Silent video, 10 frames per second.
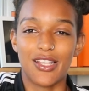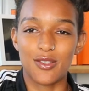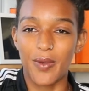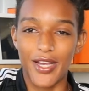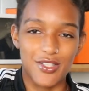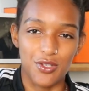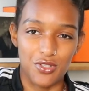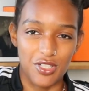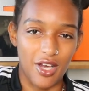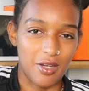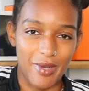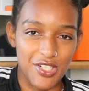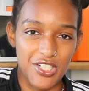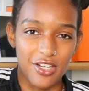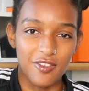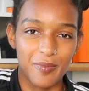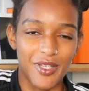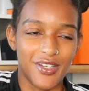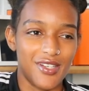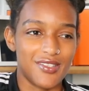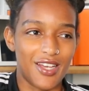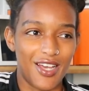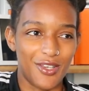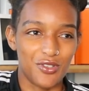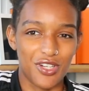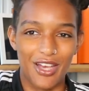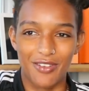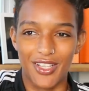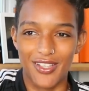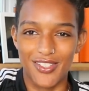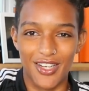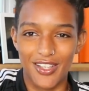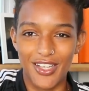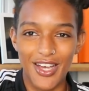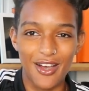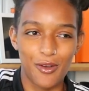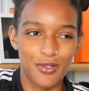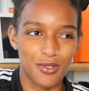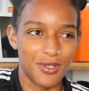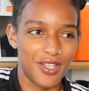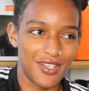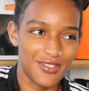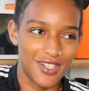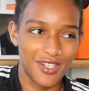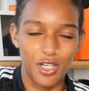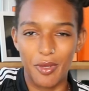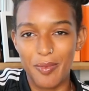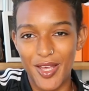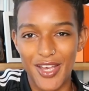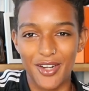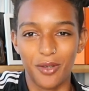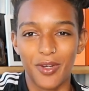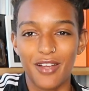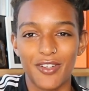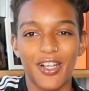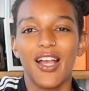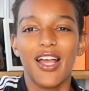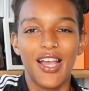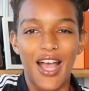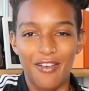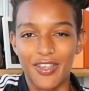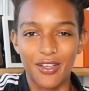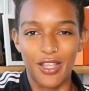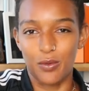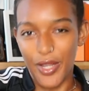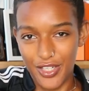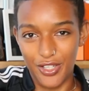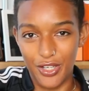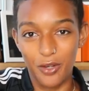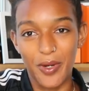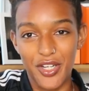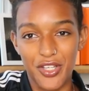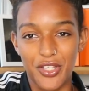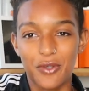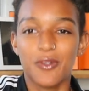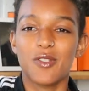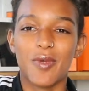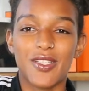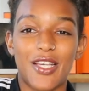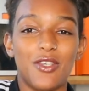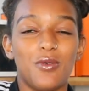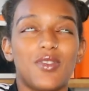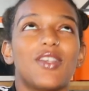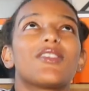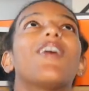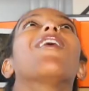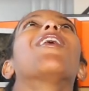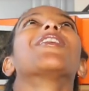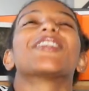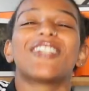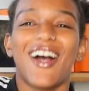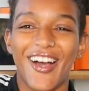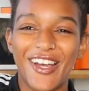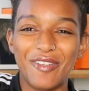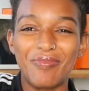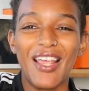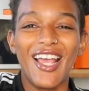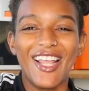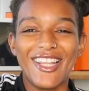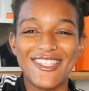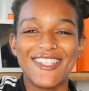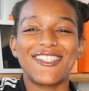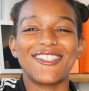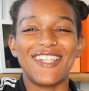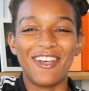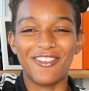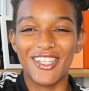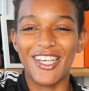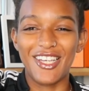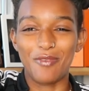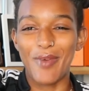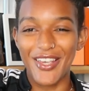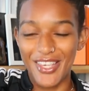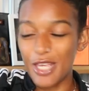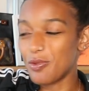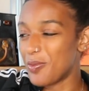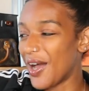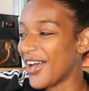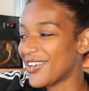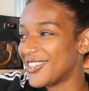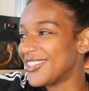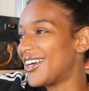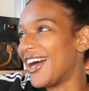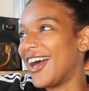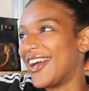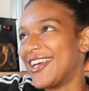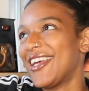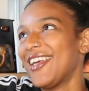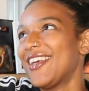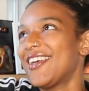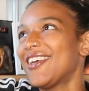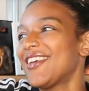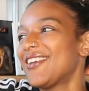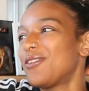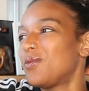That's why it's usually not on my shelf, because I usually have it like sitting on the couch or like sitting near my bed or whatever, having it like ready to go, ready to use, because I use this all the time. This is definitely in my keep pile. I